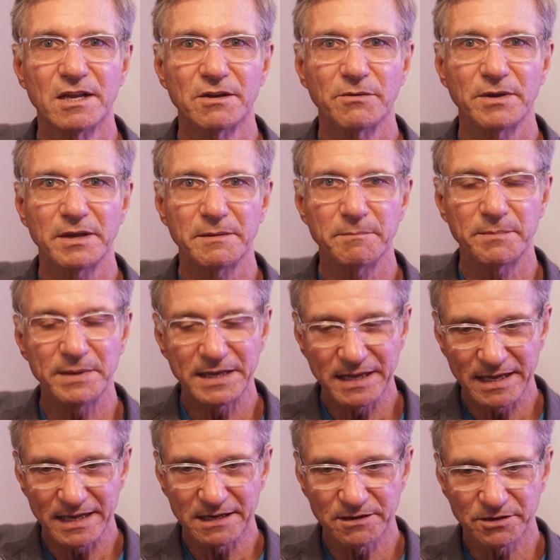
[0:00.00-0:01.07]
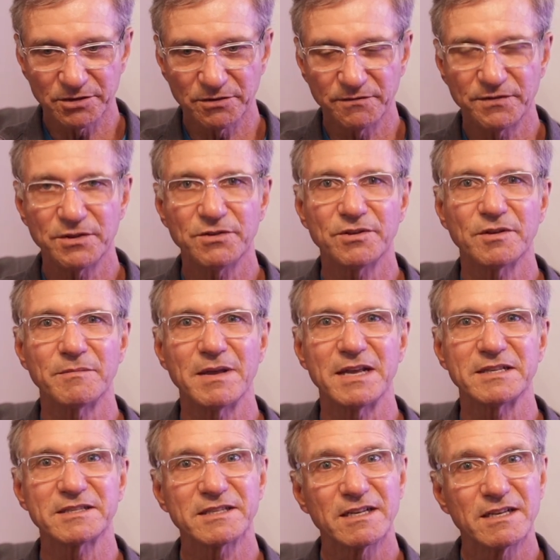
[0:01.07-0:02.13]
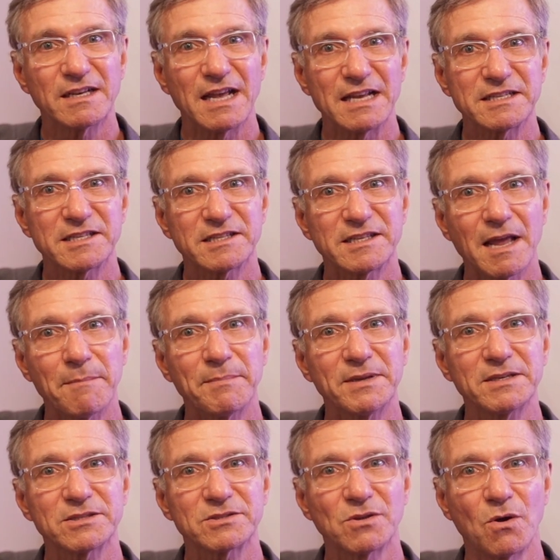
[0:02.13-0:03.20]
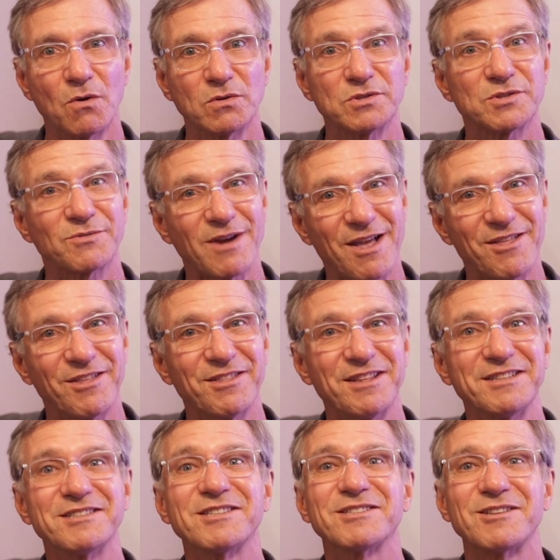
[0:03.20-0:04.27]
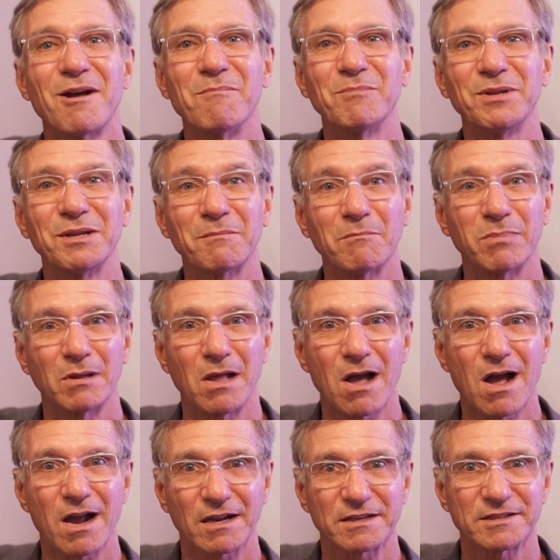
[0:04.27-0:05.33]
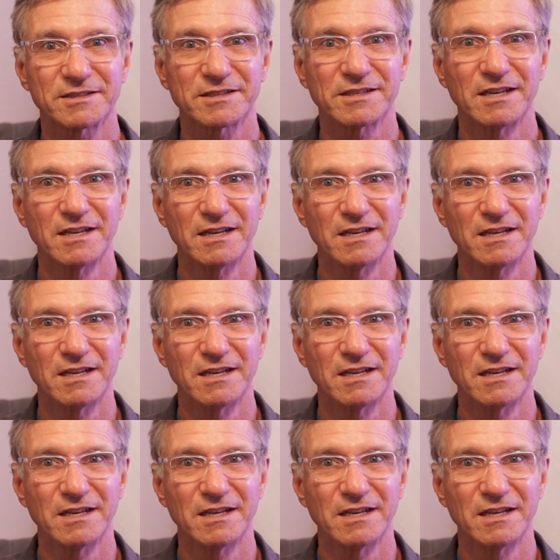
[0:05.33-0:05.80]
We begin to view them as stepping stones rather than stumbling blocks.